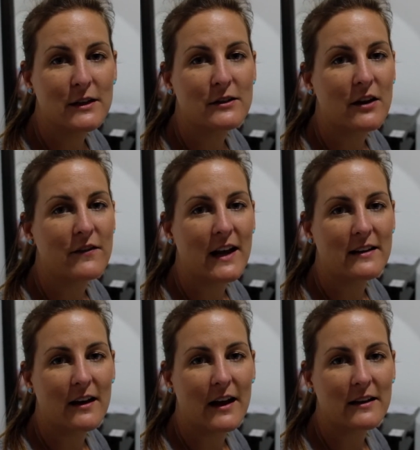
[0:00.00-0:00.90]
Don't forget to
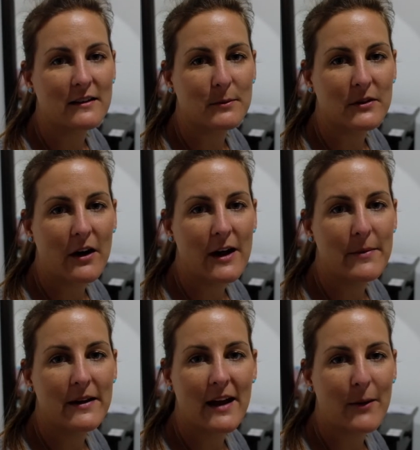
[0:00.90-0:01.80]
like and subscribe,
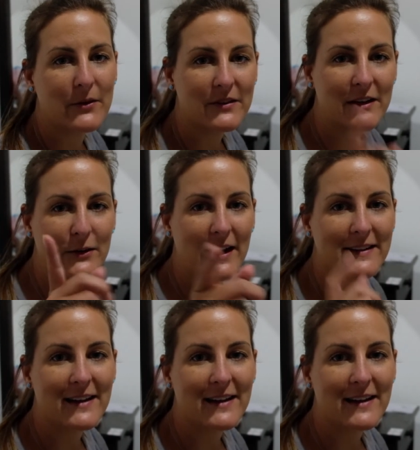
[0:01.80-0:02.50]
and we'll see you next